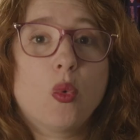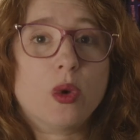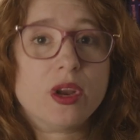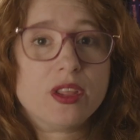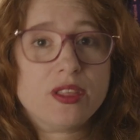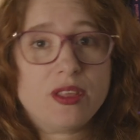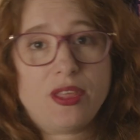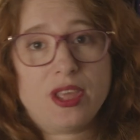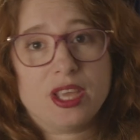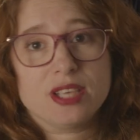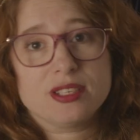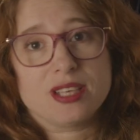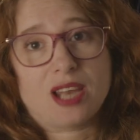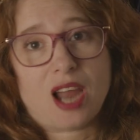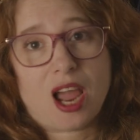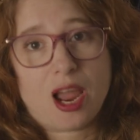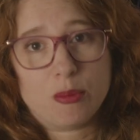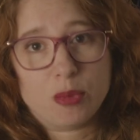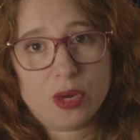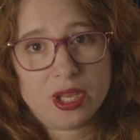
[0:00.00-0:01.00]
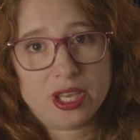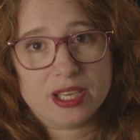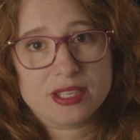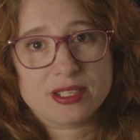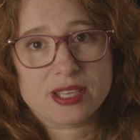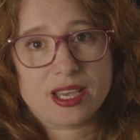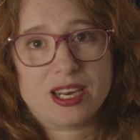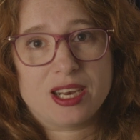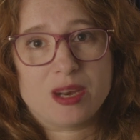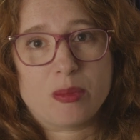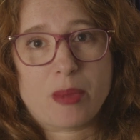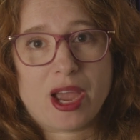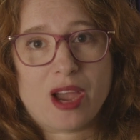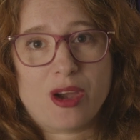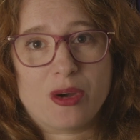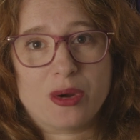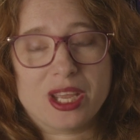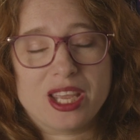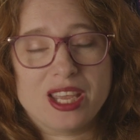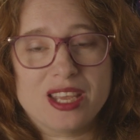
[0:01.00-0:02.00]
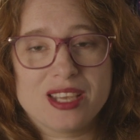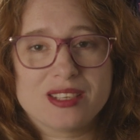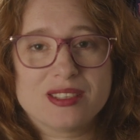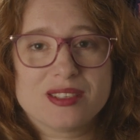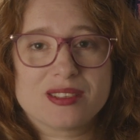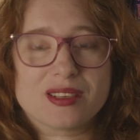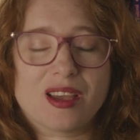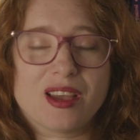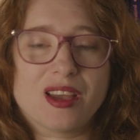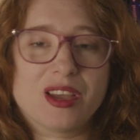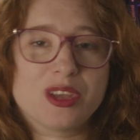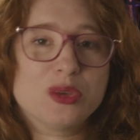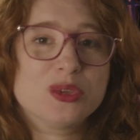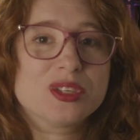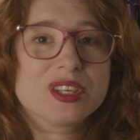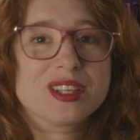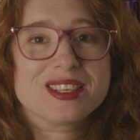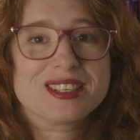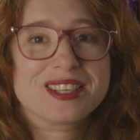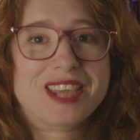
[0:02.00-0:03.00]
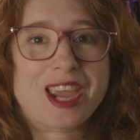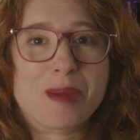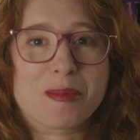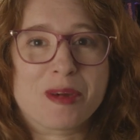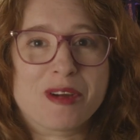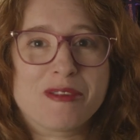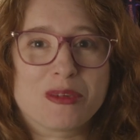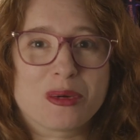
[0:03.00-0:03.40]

One of the things that I'm really excited about is using this camera